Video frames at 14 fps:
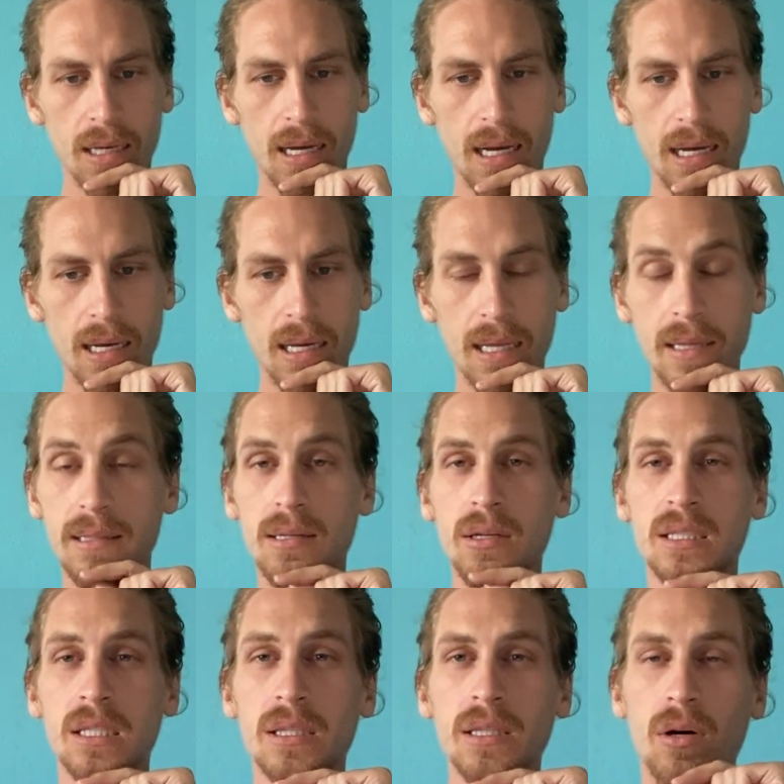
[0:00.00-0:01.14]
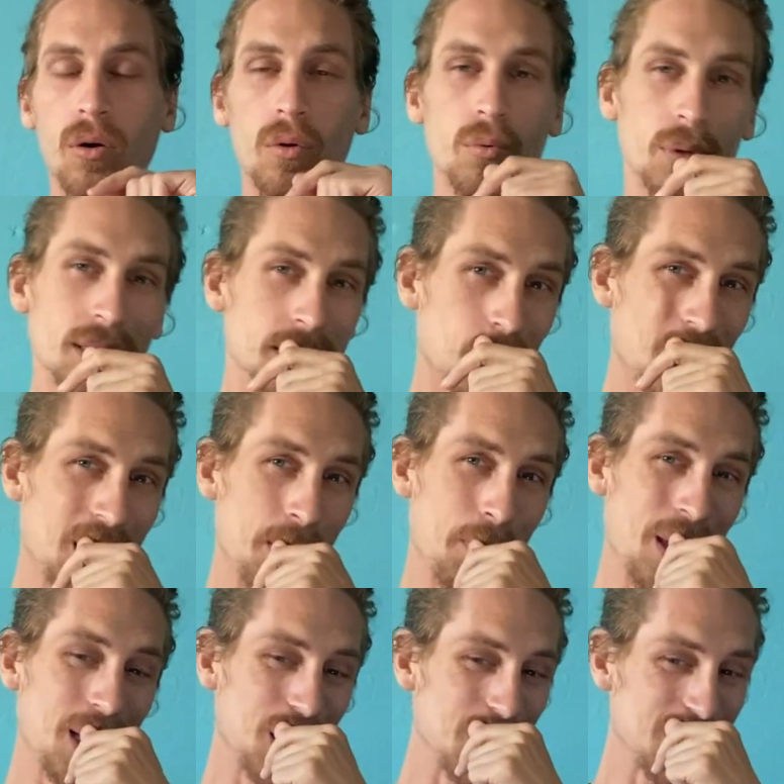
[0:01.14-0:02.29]
and that's actually the whole reason why I
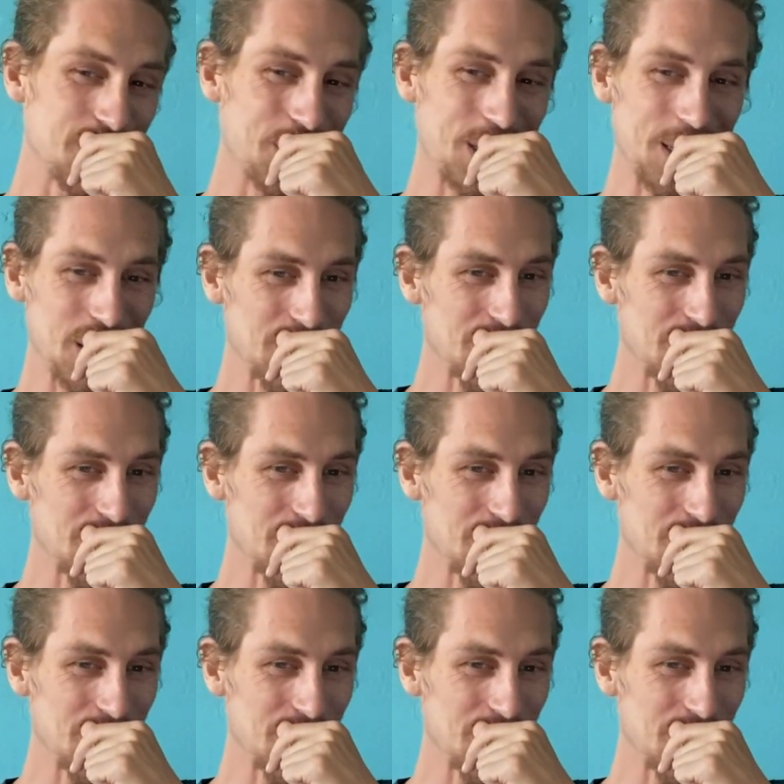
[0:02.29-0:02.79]
make these videos,